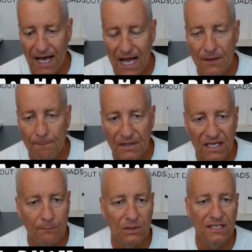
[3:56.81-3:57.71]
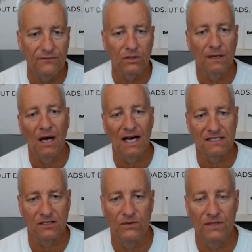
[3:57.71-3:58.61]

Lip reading: I'm a big believer in positive